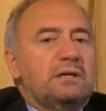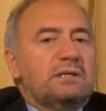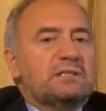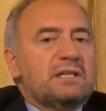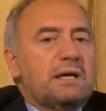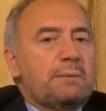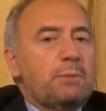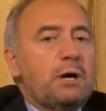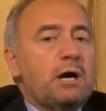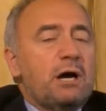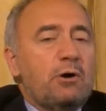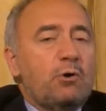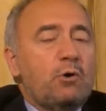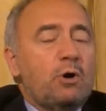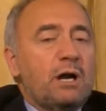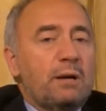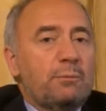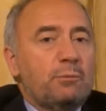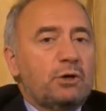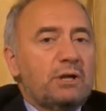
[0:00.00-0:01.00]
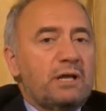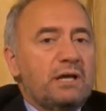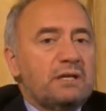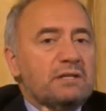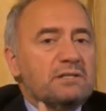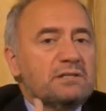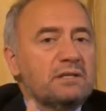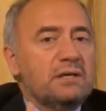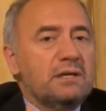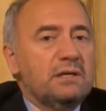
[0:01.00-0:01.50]
somehow
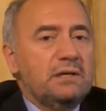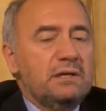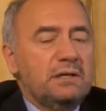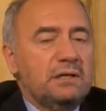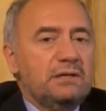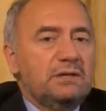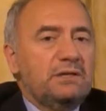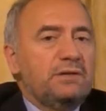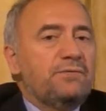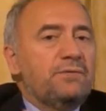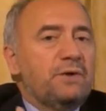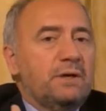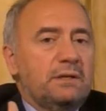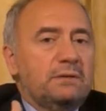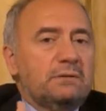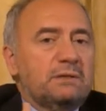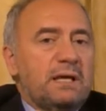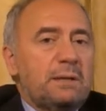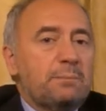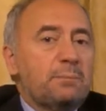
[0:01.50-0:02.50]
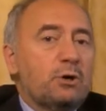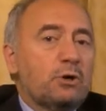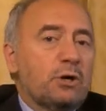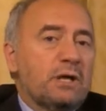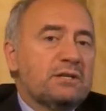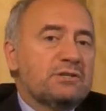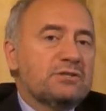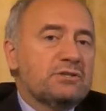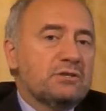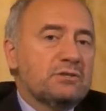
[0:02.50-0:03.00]
harmonized in different time
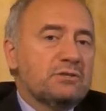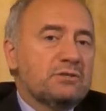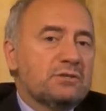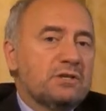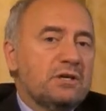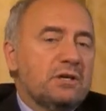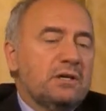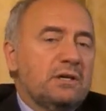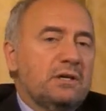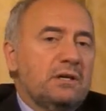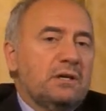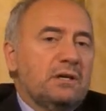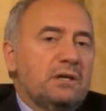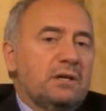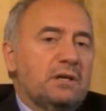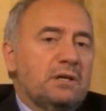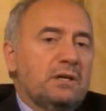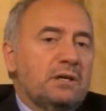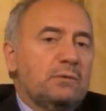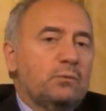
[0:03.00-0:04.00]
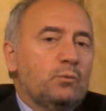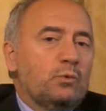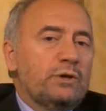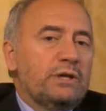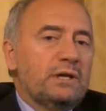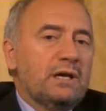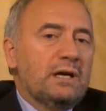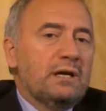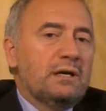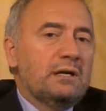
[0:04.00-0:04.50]
horizons. And
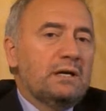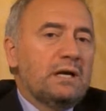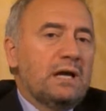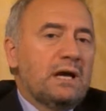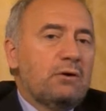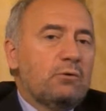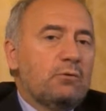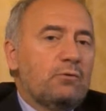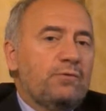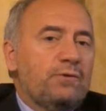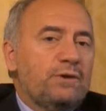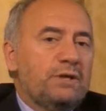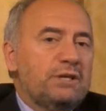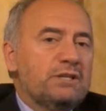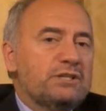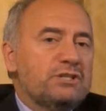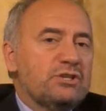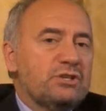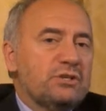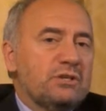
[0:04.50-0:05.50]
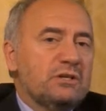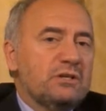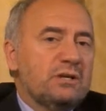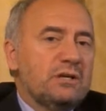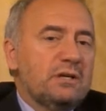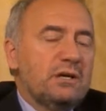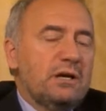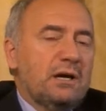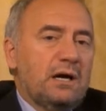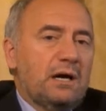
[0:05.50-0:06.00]
we are now finishing
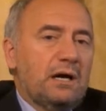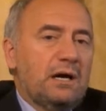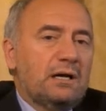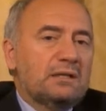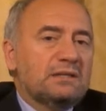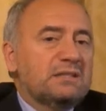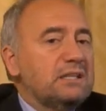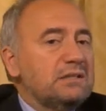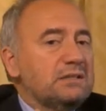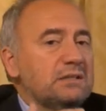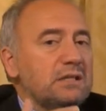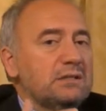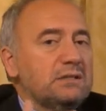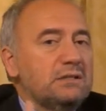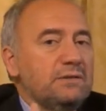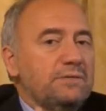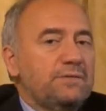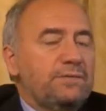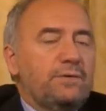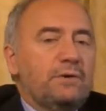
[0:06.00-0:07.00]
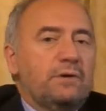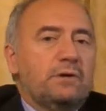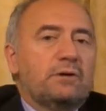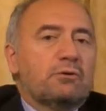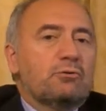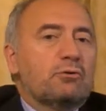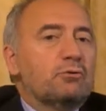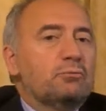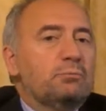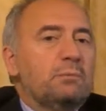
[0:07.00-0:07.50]
a tentative
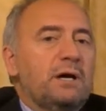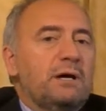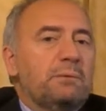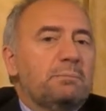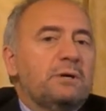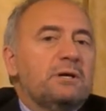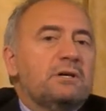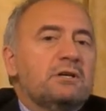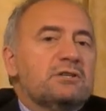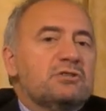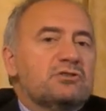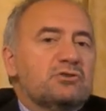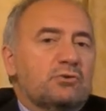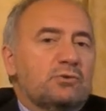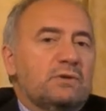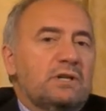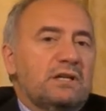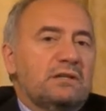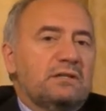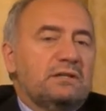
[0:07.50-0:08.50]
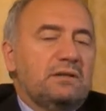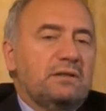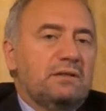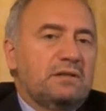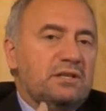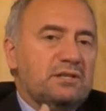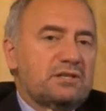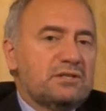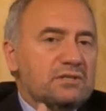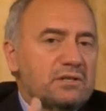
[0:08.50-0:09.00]
roadmap, so that in
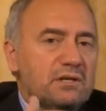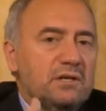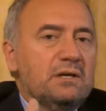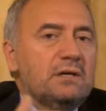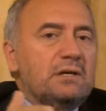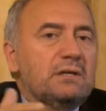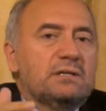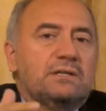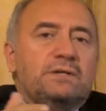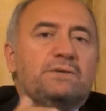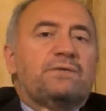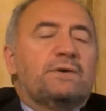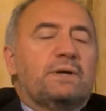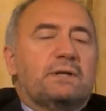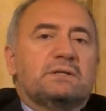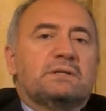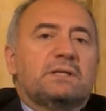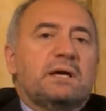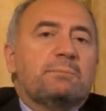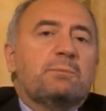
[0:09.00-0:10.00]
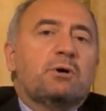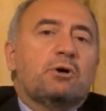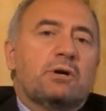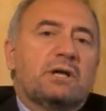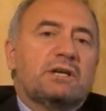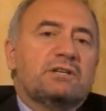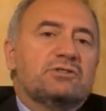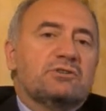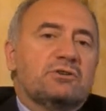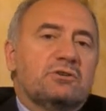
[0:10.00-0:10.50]
these different time
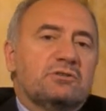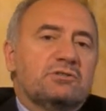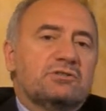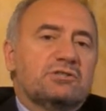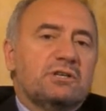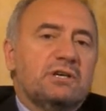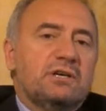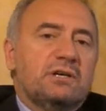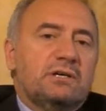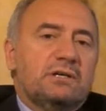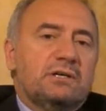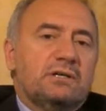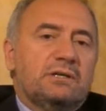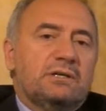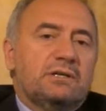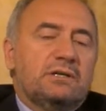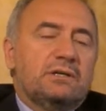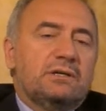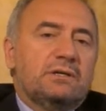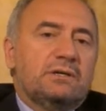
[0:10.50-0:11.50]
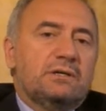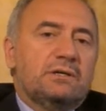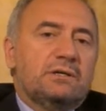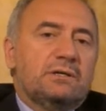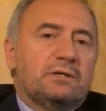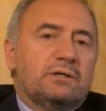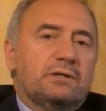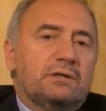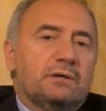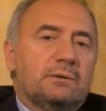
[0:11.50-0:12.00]
horizons,
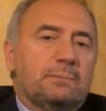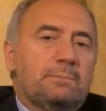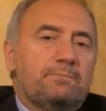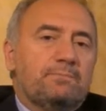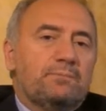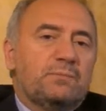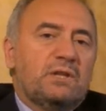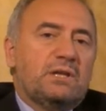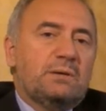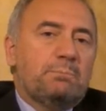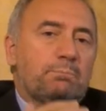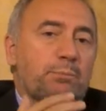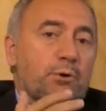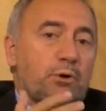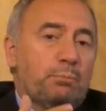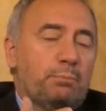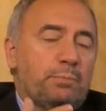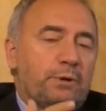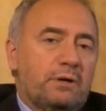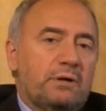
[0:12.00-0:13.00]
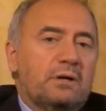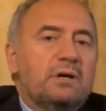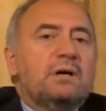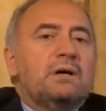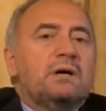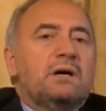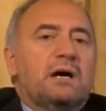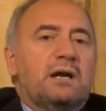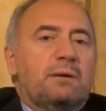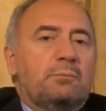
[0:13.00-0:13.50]
the proper
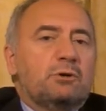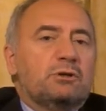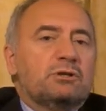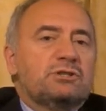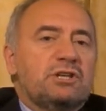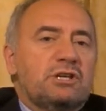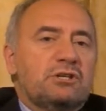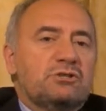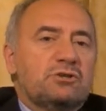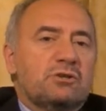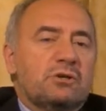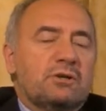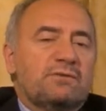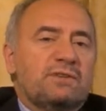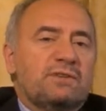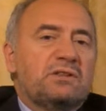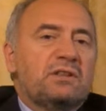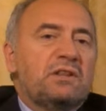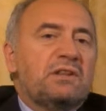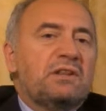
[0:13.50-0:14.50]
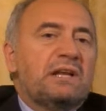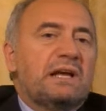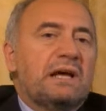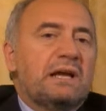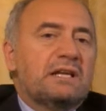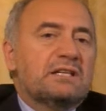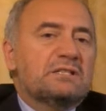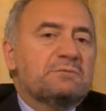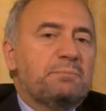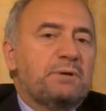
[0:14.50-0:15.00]
harmonization
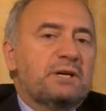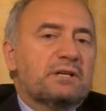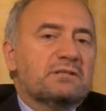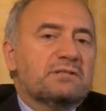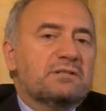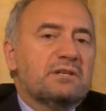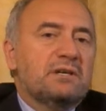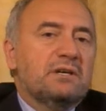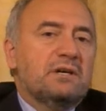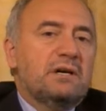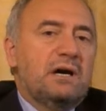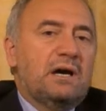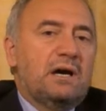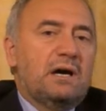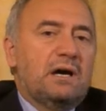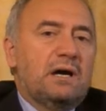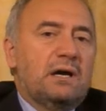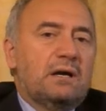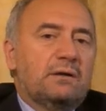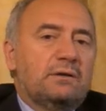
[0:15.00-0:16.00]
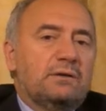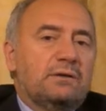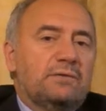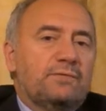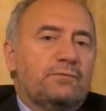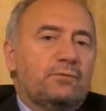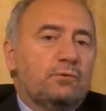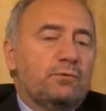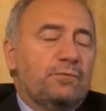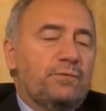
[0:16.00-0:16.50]
technical aspects are
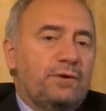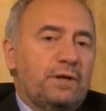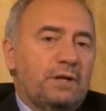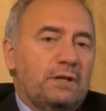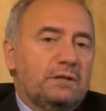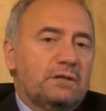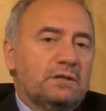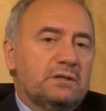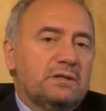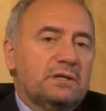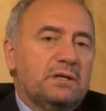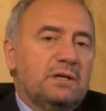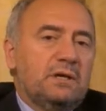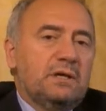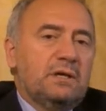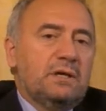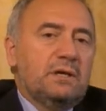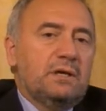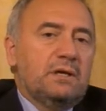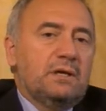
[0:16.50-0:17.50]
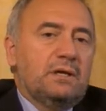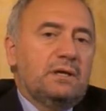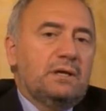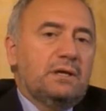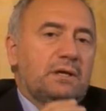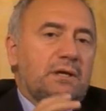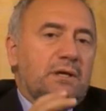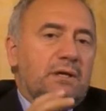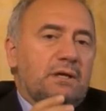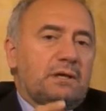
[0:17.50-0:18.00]
fulfilled.
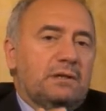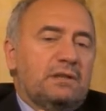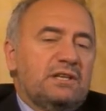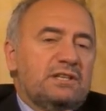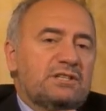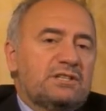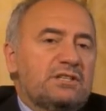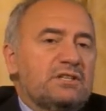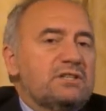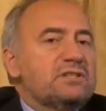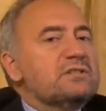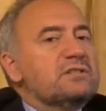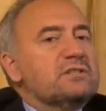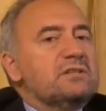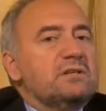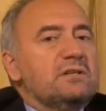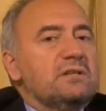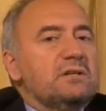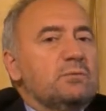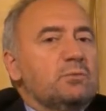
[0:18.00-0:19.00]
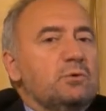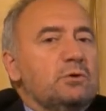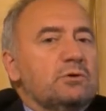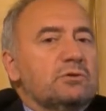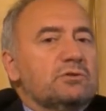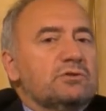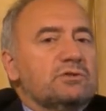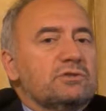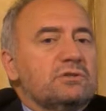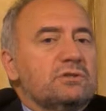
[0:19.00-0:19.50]
This is
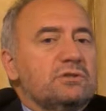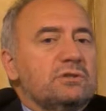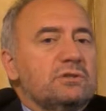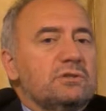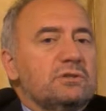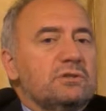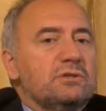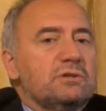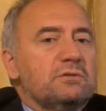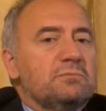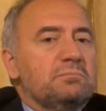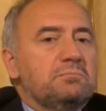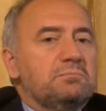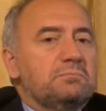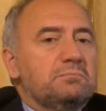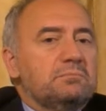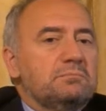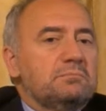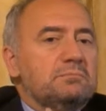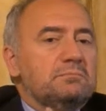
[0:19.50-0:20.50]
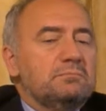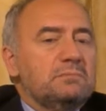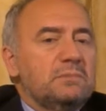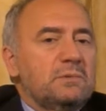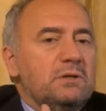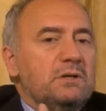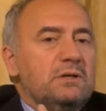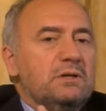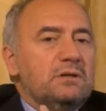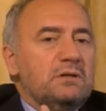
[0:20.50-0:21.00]
what
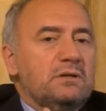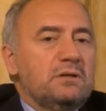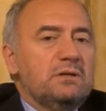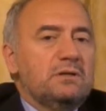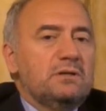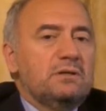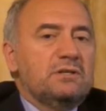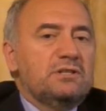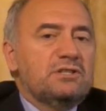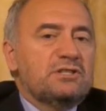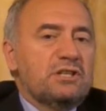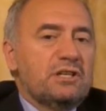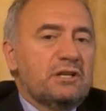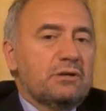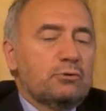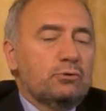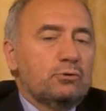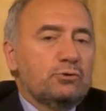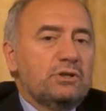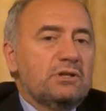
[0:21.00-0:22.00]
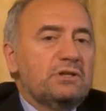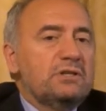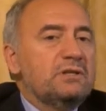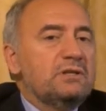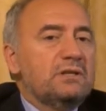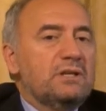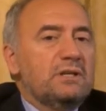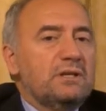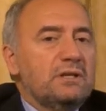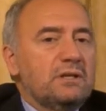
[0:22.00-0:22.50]
is included
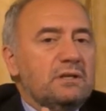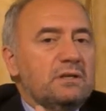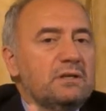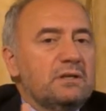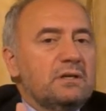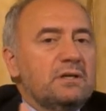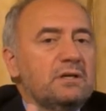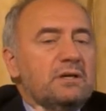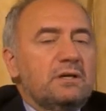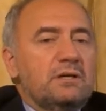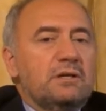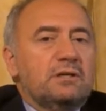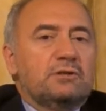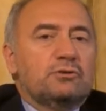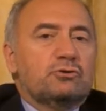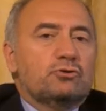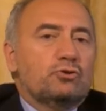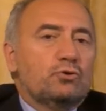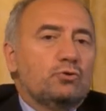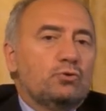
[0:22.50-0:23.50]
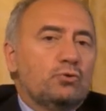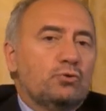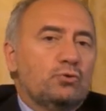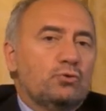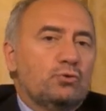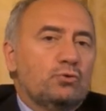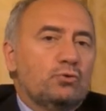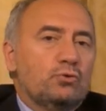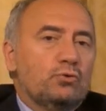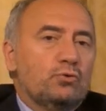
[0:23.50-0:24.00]
in the
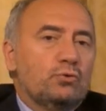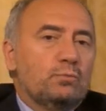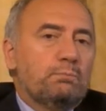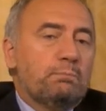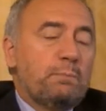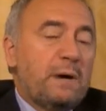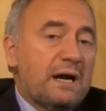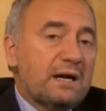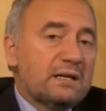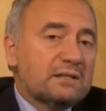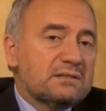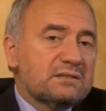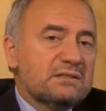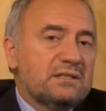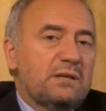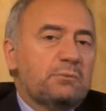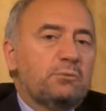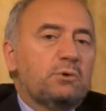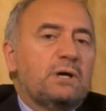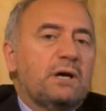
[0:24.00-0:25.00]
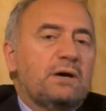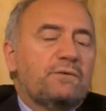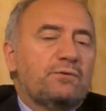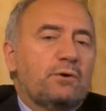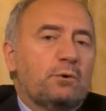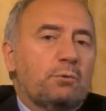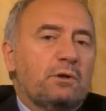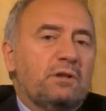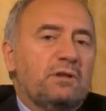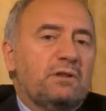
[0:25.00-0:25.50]
two parts that we have
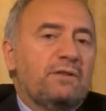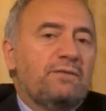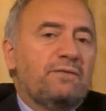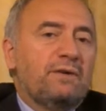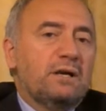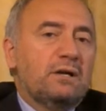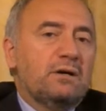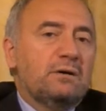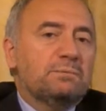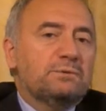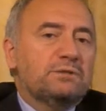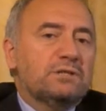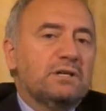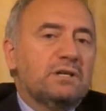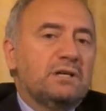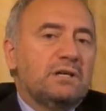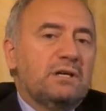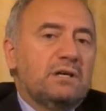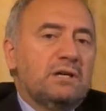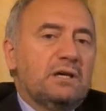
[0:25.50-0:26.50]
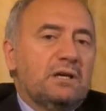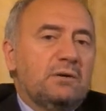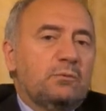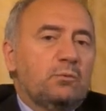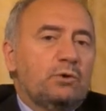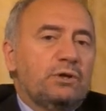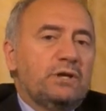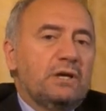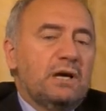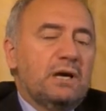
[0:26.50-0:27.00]
already developed, and
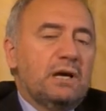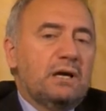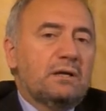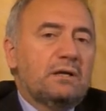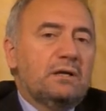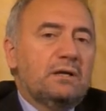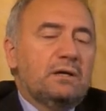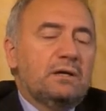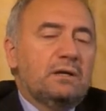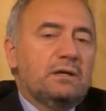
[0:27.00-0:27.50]
we are